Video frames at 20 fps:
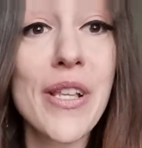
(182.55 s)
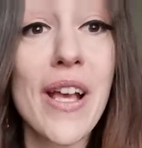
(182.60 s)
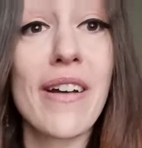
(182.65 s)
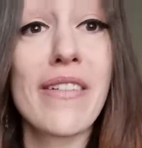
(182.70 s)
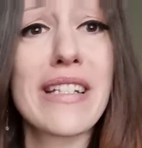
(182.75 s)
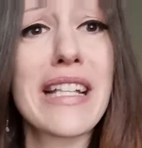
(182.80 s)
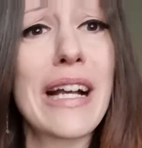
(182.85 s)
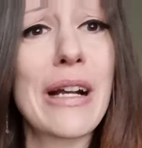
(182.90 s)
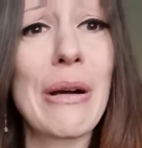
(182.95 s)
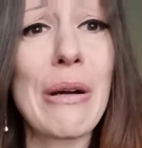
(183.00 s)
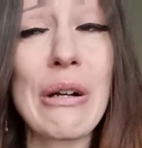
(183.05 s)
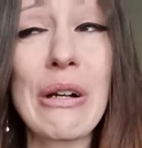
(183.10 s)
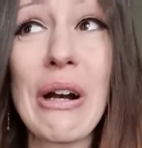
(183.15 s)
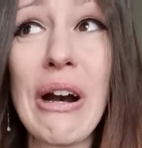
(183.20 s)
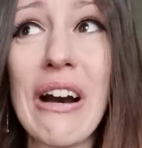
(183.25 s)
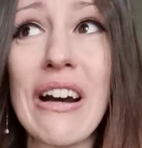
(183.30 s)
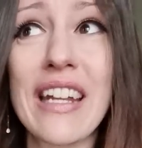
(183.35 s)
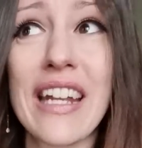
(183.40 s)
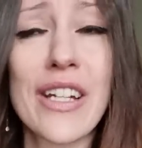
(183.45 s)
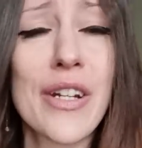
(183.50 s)
So I was like, oh
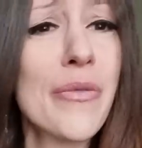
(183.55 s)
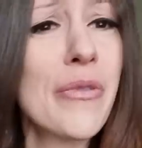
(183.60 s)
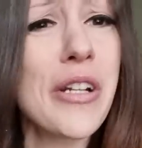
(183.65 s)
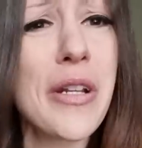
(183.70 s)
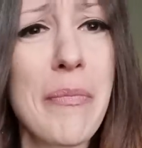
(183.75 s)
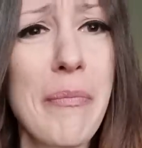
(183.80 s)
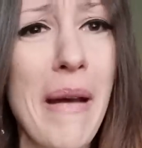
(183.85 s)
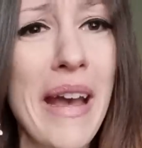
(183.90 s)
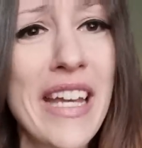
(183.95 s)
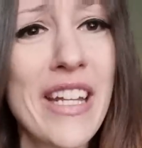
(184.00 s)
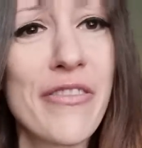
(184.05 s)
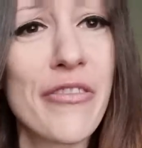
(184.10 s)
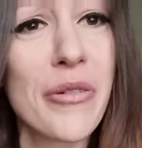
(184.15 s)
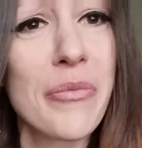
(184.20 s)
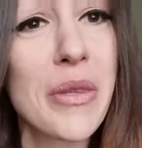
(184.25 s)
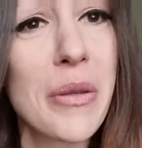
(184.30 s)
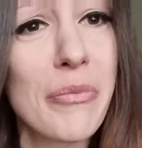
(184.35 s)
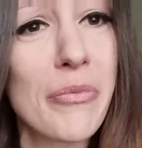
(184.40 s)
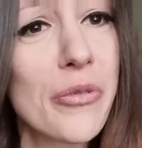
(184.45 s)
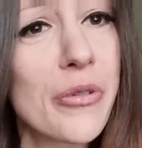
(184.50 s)
god, I don't want to buy it
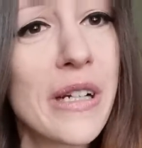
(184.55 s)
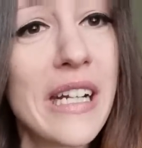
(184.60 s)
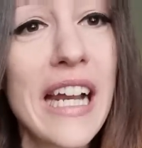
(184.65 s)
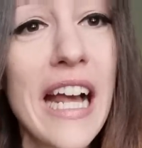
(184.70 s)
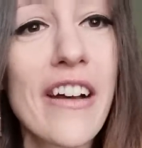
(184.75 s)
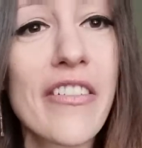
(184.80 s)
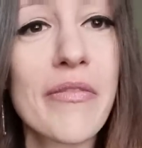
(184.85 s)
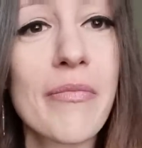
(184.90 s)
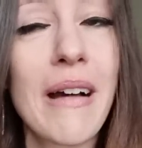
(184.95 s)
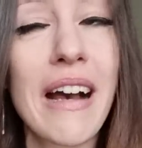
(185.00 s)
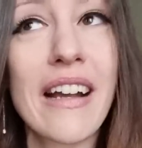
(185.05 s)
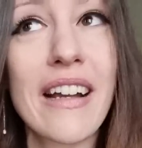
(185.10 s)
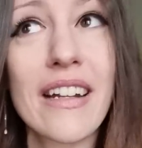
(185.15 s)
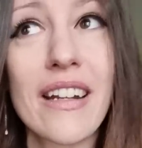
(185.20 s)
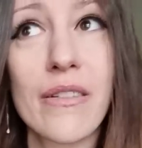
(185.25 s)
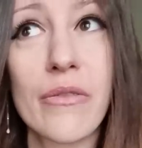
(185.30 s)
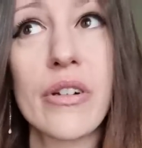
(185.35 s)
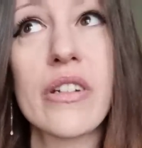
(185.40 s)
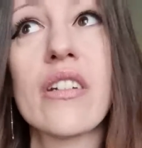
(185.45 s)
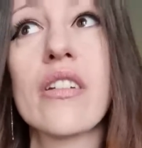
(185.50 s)
from the pre-loved
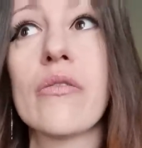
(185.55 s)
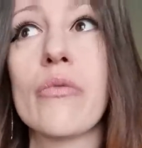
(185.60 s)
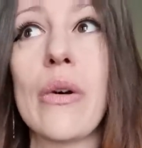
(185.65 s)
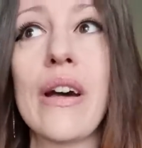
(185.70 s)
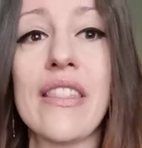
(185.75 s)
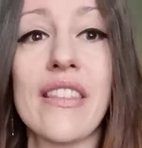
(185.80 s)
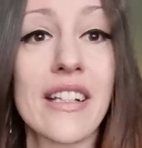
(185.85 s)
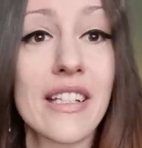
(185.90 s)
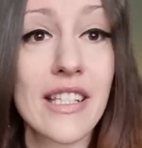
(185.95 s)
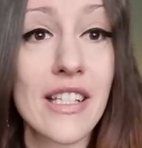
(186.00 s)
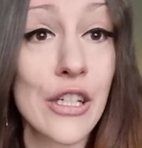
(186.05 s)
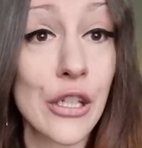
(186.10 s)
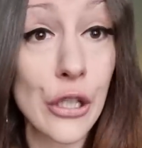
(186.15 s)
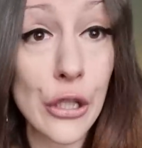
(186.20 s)
market. I wanted one that's